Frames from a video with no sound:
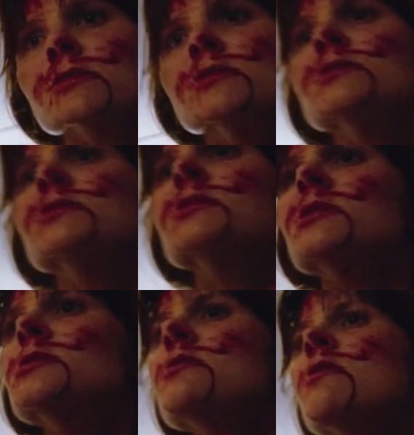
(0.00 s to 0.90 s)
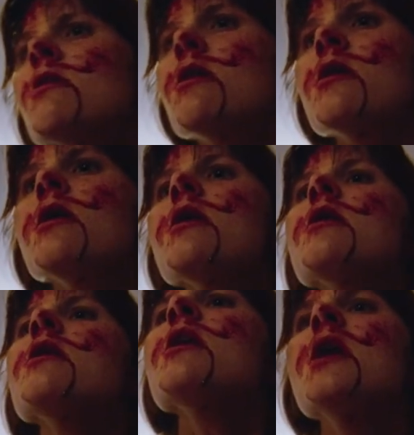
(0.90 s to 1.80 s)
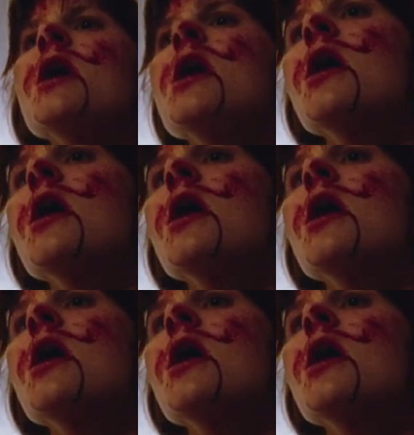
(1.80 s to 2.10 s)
However, we see the lady stop